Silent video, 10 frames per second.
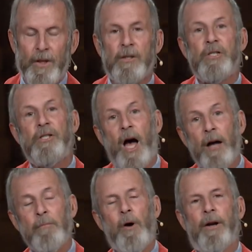The
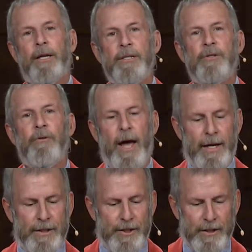stock market
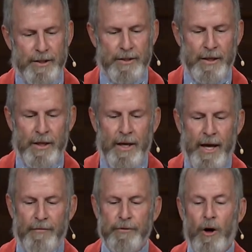strategists
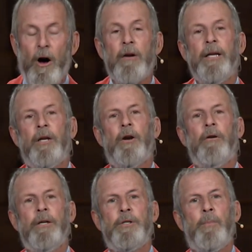have long
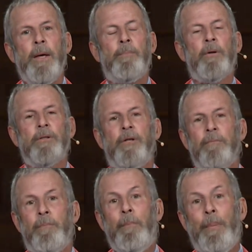encouraged people to
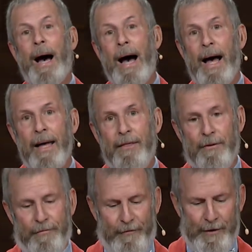buy
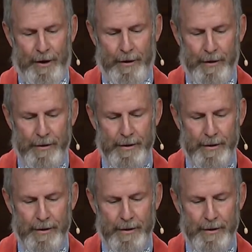the fear